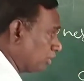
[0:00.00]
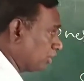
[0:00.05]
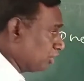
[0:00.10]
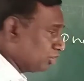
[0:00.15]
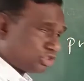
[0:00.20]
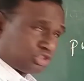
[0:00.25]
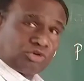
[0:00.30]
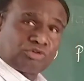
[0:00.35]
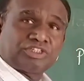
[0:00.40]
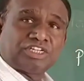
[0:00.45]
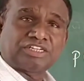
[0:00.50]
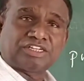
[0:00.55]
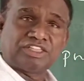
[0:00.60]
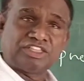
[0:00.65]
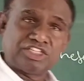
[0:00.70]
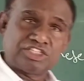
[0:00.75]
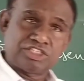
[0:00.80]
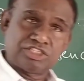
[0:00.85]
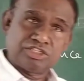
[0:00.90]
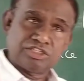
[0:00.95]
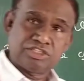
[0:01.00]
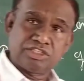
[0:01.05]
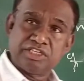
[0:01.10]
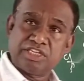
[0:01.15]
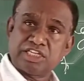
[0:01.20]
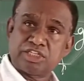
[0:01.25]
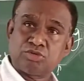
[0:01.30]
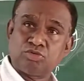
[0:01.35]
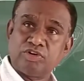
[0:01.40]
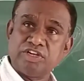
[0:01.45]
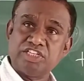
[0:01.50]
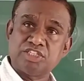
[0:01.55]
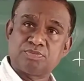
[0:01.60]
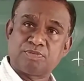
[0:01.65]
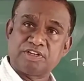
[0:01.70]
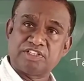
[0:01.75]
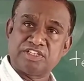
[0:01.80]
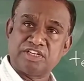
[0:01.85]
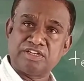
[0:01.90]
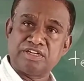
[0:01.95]
you show that this CHO is
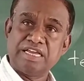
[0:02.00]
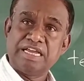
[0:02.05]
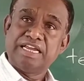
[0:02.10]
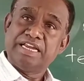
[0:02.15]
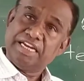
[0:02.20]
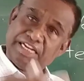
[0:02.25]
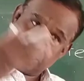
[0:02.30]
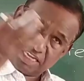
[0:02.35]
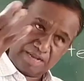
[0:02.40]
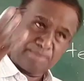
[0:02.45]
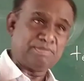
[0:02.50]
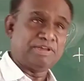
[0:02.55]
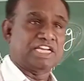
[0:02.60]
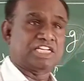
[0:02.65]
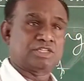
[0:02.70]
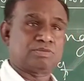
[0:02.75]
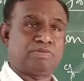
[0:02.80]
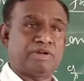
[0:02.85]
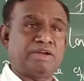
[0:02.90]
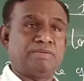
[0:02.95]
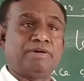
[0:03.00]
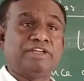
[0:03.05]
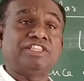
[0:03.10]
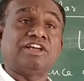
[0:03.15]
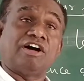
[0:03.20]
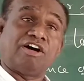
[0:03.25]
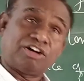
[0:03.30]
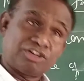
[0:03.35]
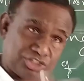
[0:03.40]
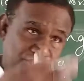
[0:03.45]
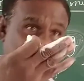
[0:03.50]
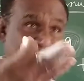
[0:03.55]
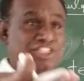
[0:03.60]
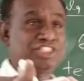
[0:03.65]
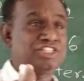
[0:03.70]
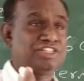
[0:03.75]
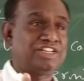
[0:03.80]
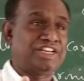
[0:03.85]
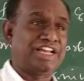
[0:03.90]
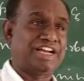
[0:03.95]
present? It can be explained by the
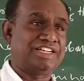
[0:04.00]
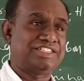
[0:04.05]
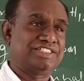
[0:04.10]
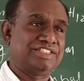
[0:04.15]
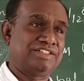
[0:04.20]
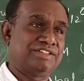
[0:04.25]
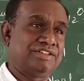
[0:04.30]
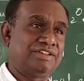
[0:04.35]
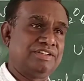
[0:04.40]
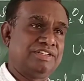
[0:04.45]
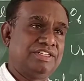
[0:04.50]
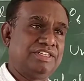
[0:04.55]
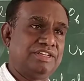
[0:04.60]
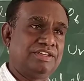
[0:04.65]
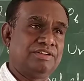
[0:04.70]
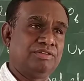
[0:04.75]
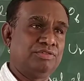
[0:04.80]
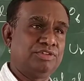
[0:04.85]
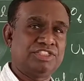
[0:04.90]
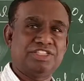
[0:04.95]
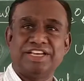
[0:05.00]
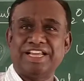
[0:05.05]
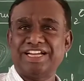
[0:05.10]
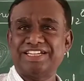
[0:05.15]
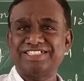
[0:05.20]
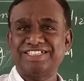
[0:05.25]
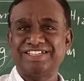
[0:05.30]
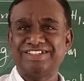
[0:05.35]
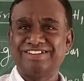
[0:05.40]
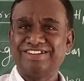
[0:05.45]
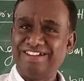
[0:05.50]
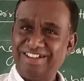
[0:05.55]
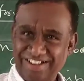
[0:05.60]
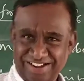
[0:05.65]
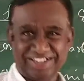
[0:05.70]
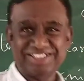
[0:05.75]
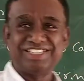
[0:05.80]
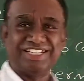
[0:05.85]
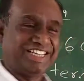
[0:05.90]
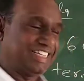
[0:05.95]
oxidation reaction. Which reaction?
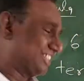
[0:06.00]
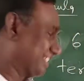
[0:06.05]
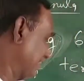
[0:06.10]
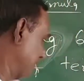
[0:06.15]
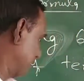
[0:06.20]
Oxidation.